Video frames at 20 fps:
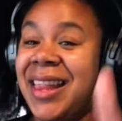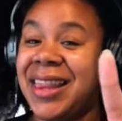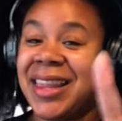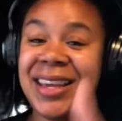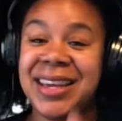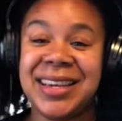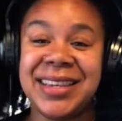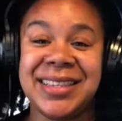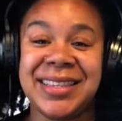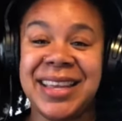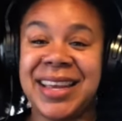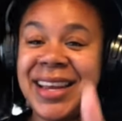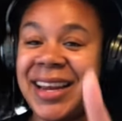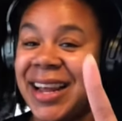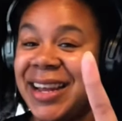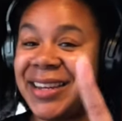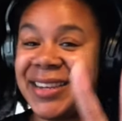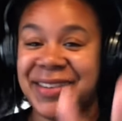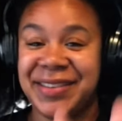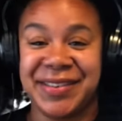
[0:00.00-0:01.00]
like I said,
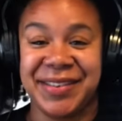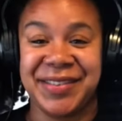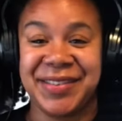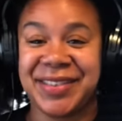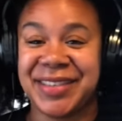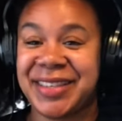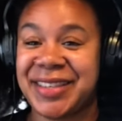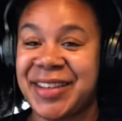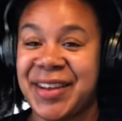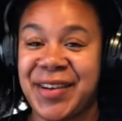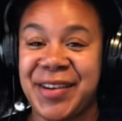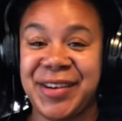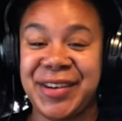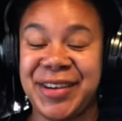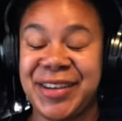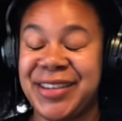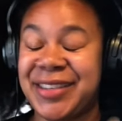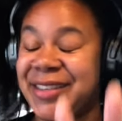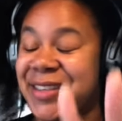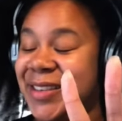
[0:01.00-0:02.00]
I don't know this
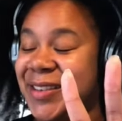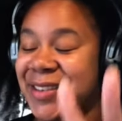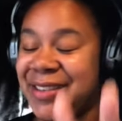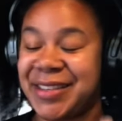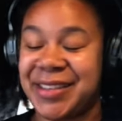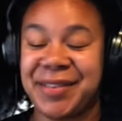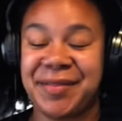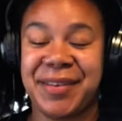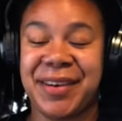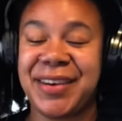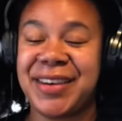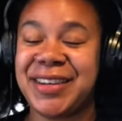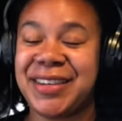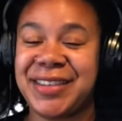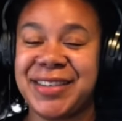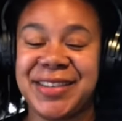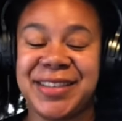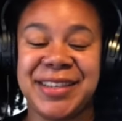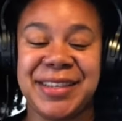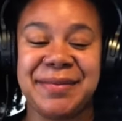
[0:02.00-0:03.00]
song, so this is very
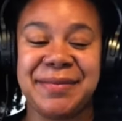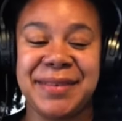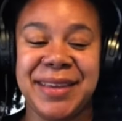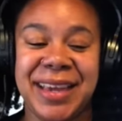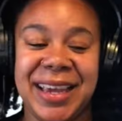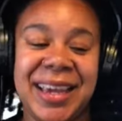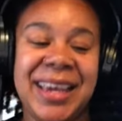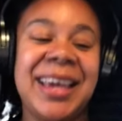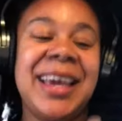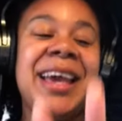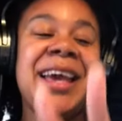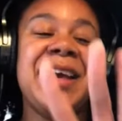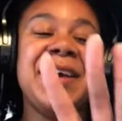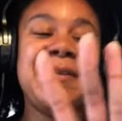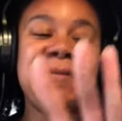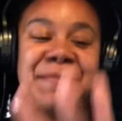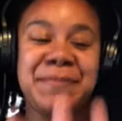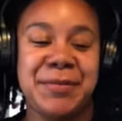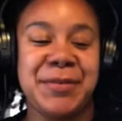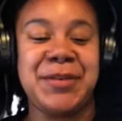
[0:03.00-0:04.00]
new to me.
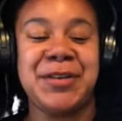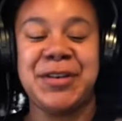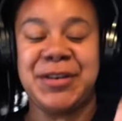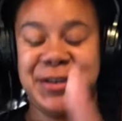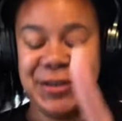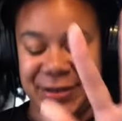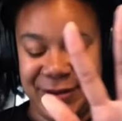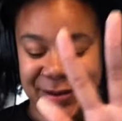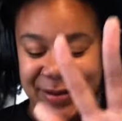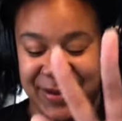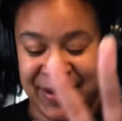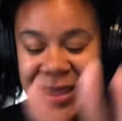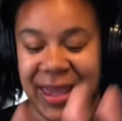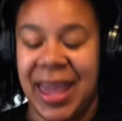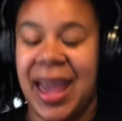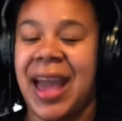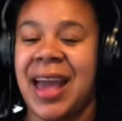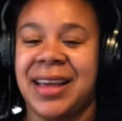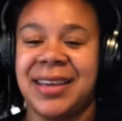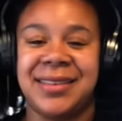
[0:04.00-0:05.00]
But
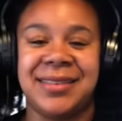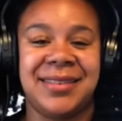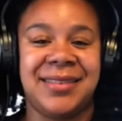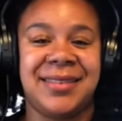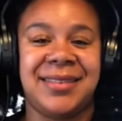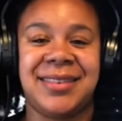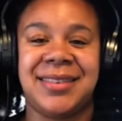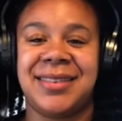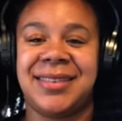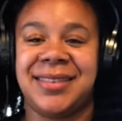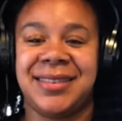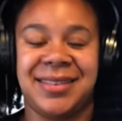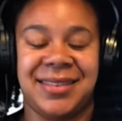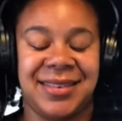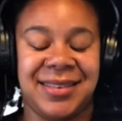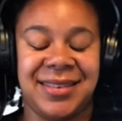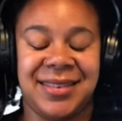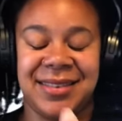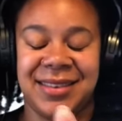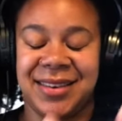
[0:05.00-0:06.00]
yeah, just
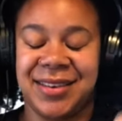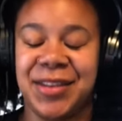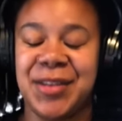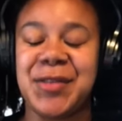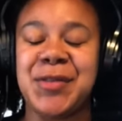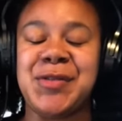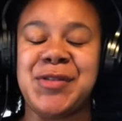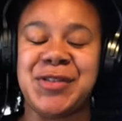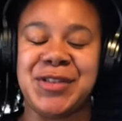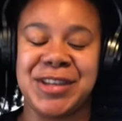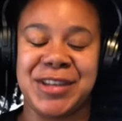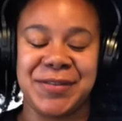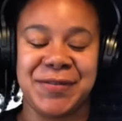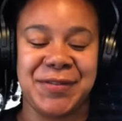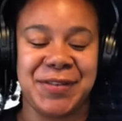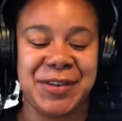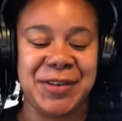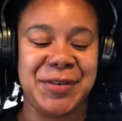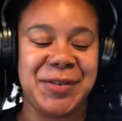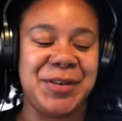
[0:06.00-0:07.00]
just another warning
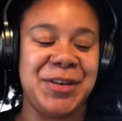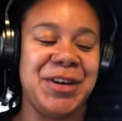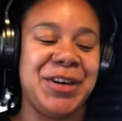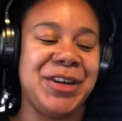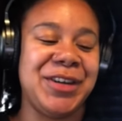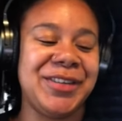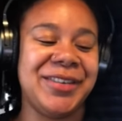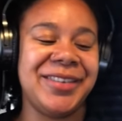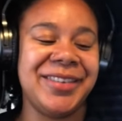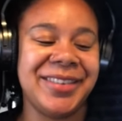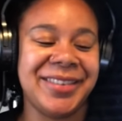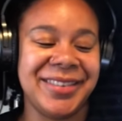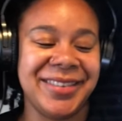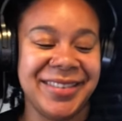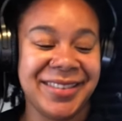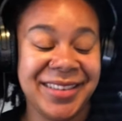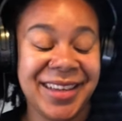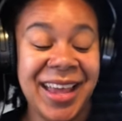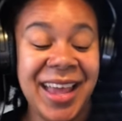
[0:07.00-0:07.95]
for you all.